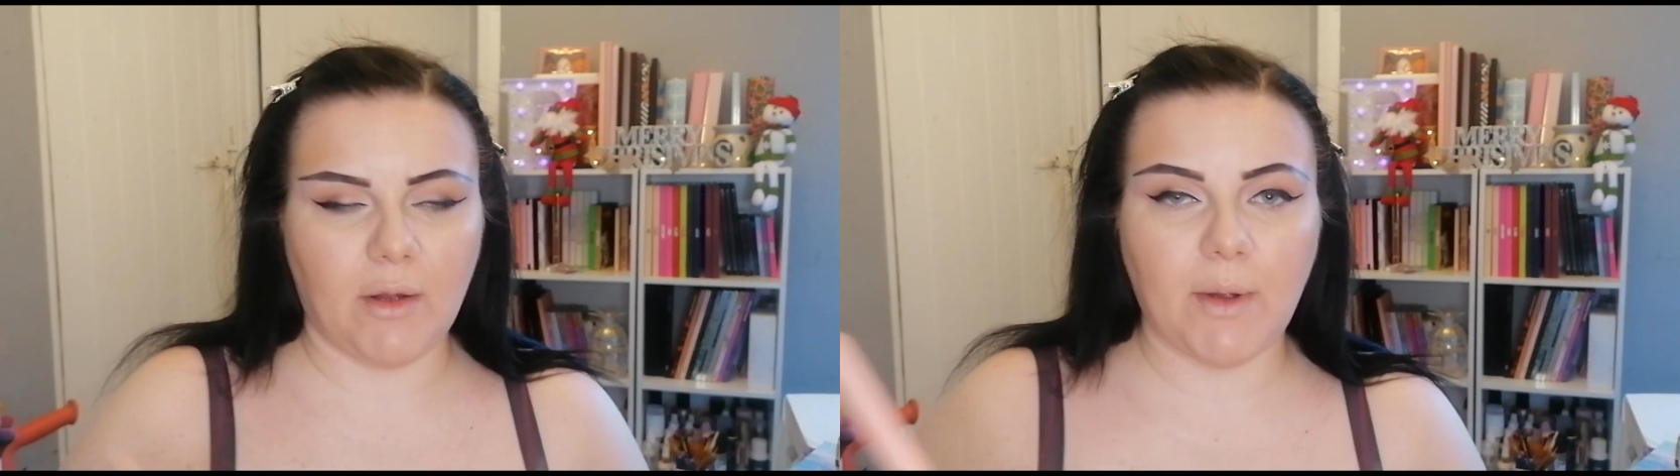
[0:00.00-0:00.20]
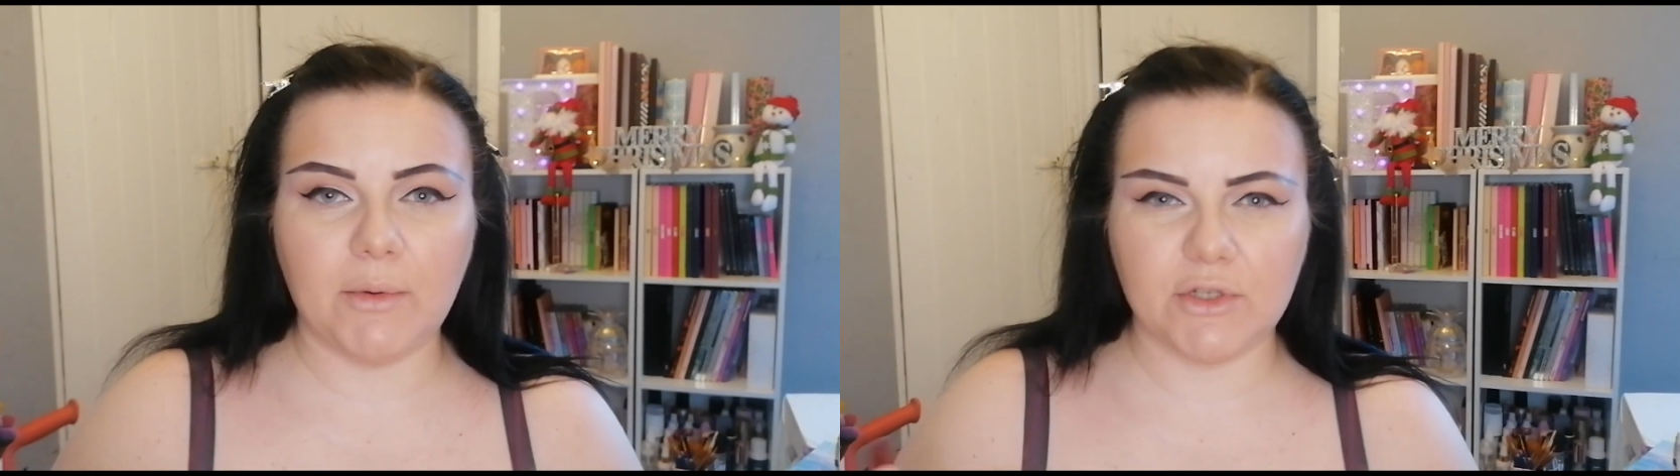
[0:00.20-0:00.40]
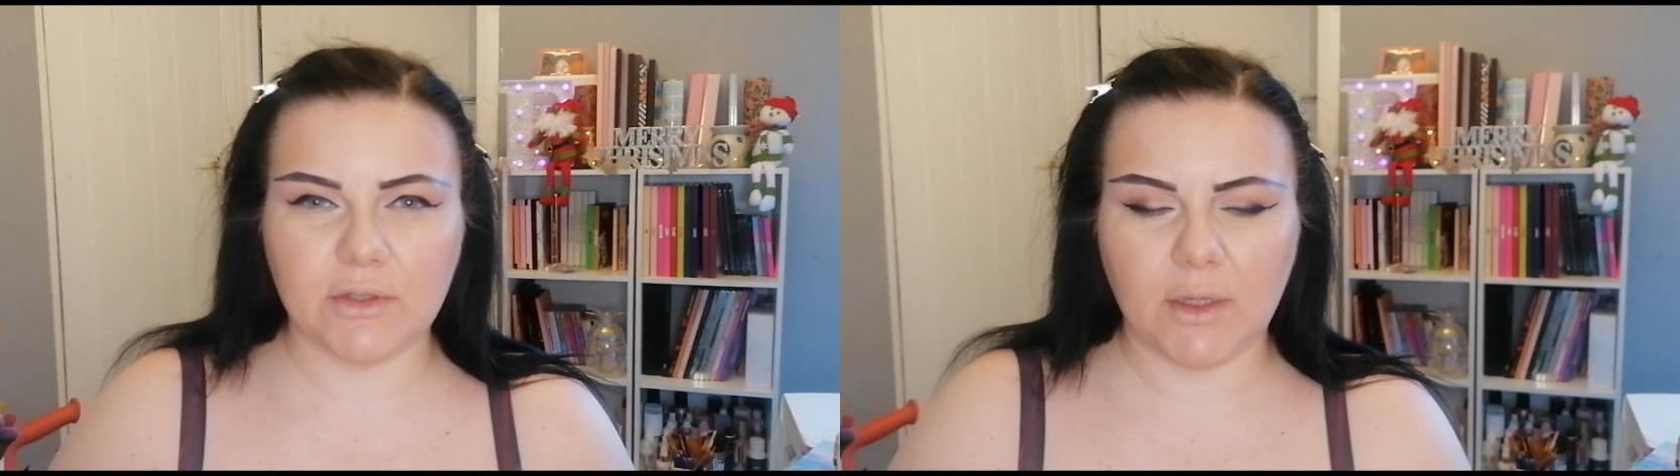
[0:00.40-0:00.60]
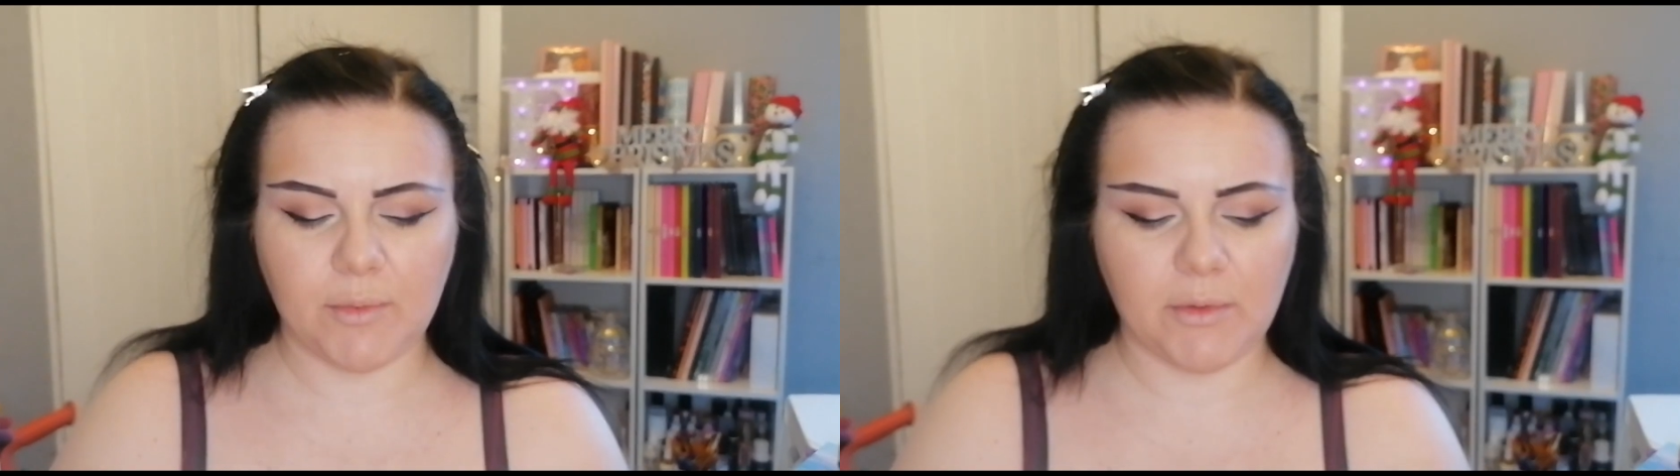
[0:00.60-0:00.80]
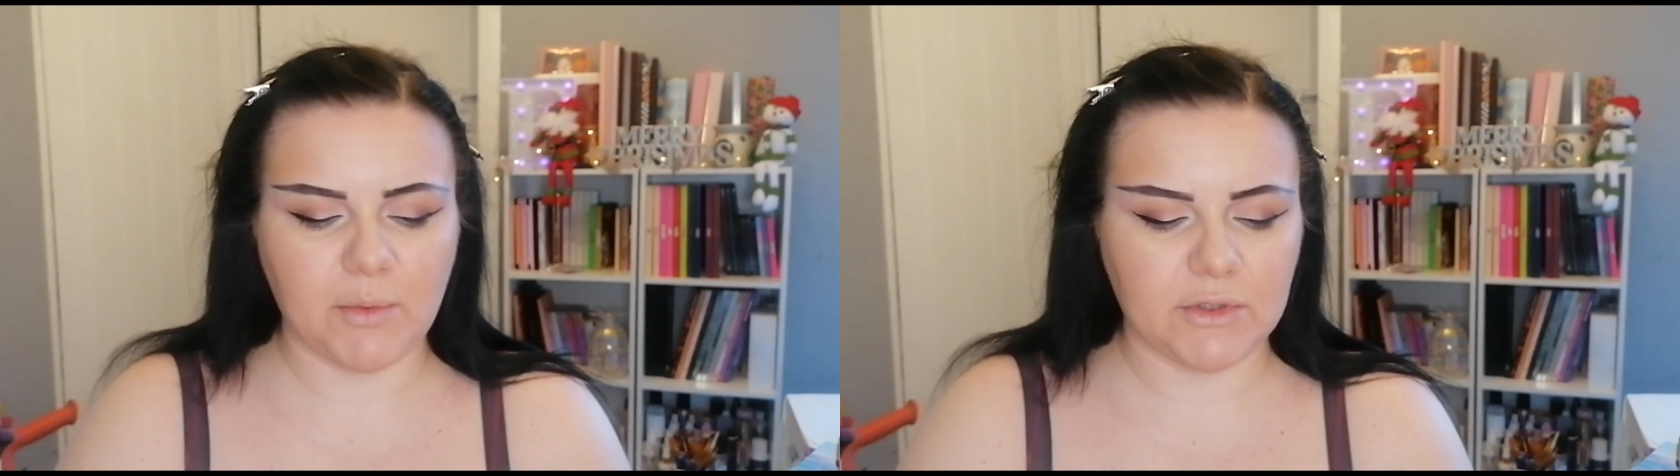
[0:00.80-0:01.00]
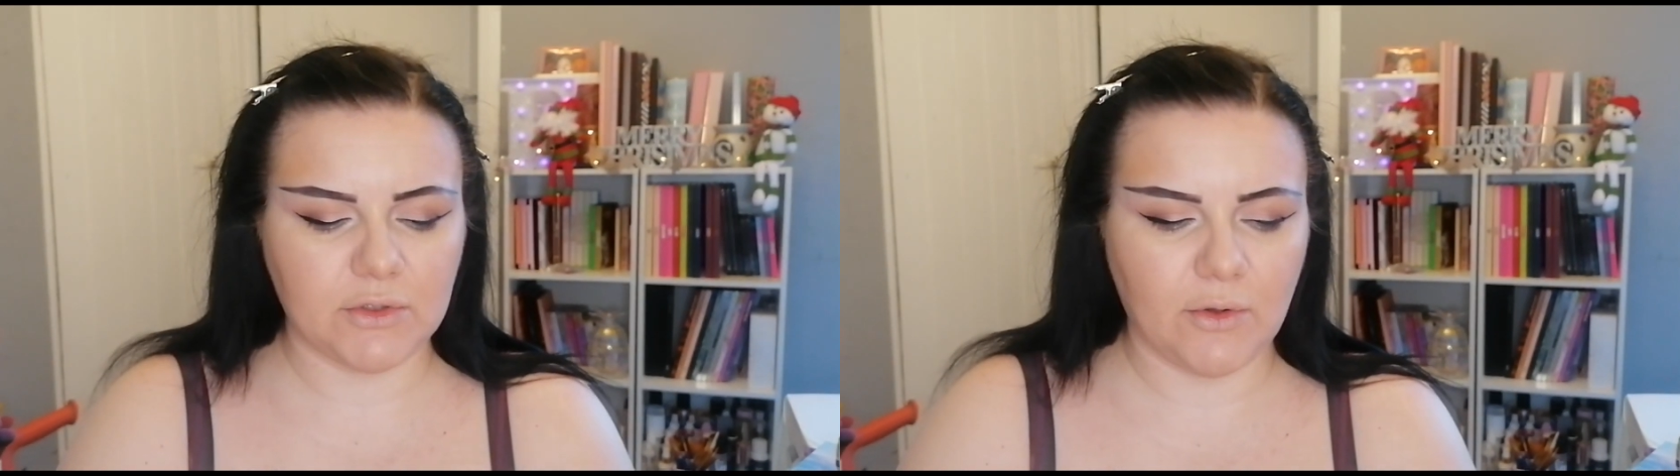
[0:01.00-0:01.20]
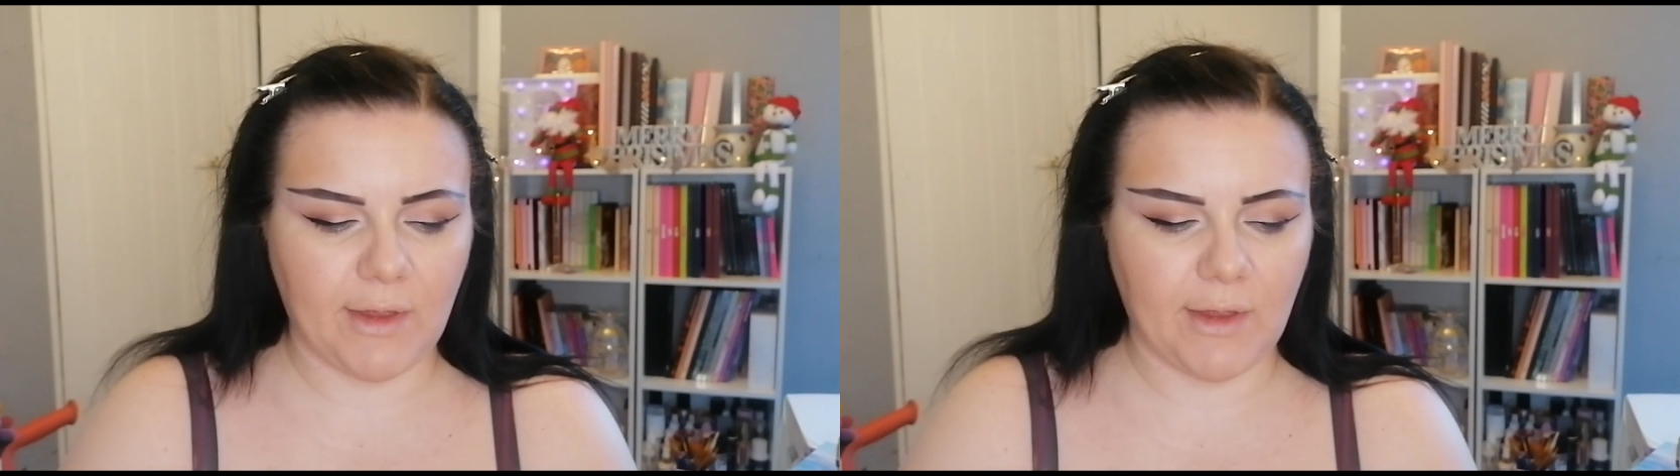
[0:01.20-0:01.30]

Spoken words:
I probably would do